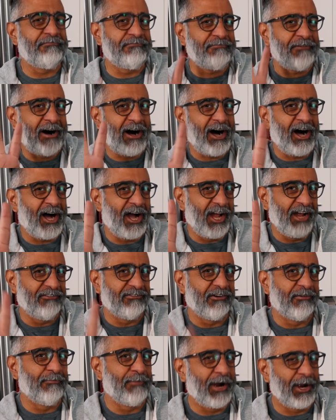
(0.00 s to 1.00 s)
5
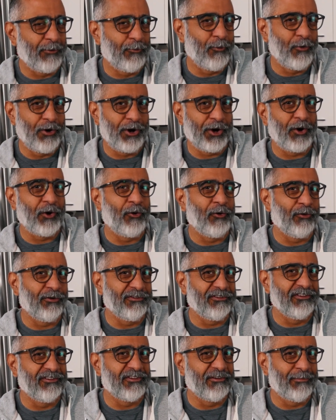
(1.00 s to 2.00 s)
of my
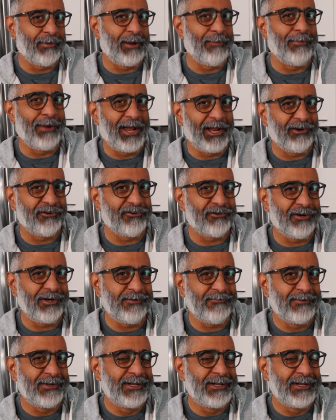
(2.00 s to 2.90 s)
workhorses of my pantry,